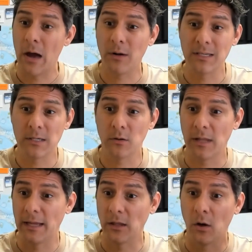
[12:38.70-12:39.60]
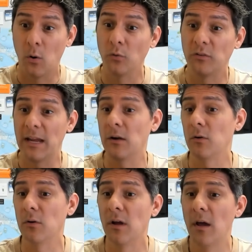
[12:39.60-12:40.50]
now considered like the gold
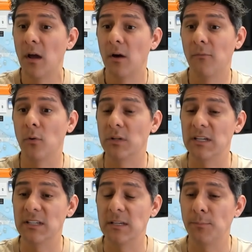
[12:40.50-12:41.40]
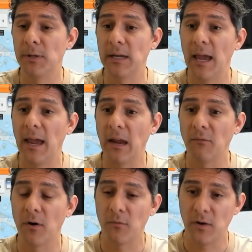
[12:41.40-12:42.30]
standard for
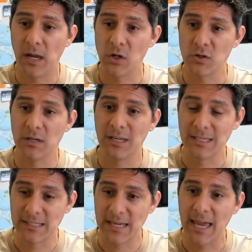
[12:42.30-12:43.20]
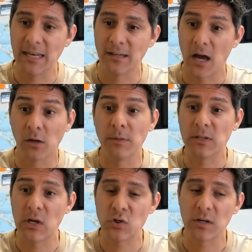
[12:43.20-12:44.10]
TCPA, verification, consent,
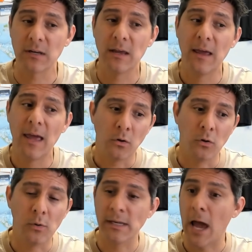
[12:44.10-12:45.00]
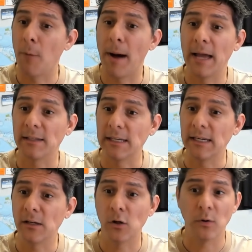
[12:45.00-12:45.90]
documentation. You can now buy a
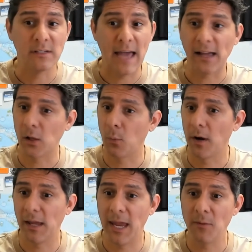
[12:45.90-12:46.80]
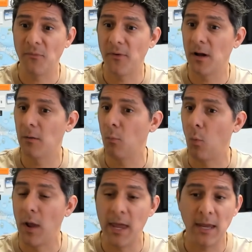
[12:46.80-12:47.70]
lead and know exactly where it came from,
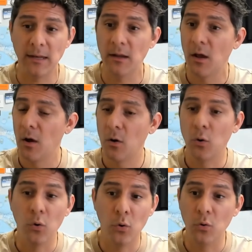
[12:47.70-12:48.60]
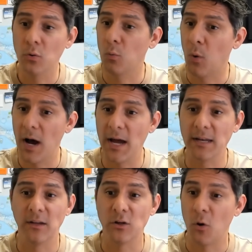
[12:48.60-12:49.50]
when, who,
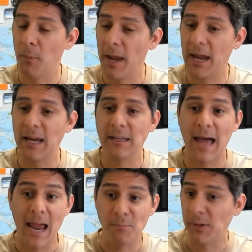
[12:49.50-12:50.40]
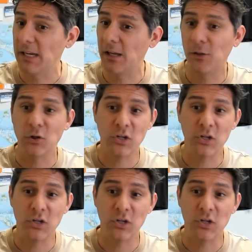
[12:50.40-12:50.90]
what, the domain, the IP, the